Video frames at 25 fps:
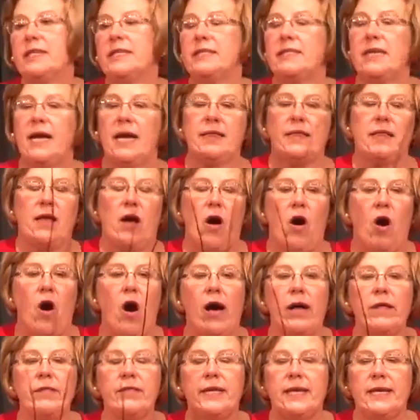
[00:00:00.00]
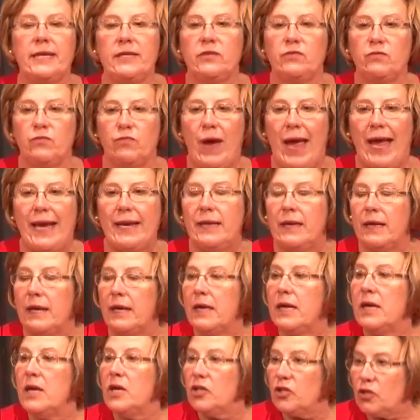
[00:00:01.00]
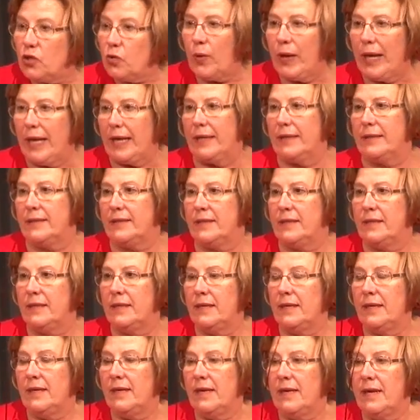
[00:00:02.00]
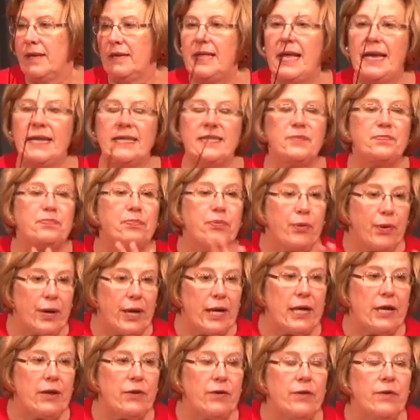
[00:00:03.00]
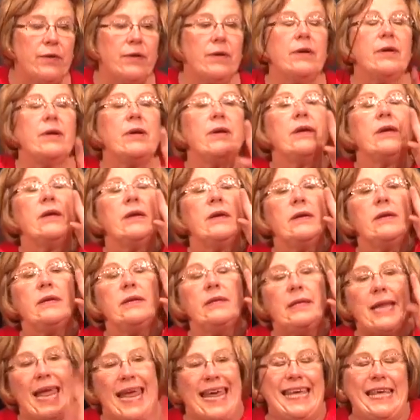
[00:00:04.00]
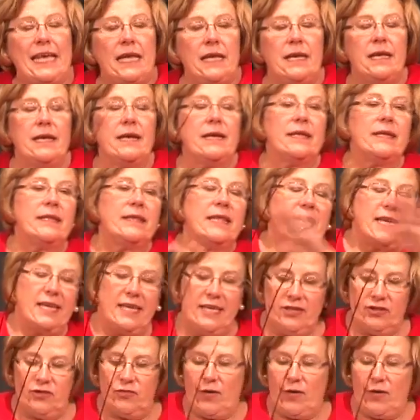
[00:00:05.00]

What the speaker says: It's got all these red twigs that is prettier naked than it is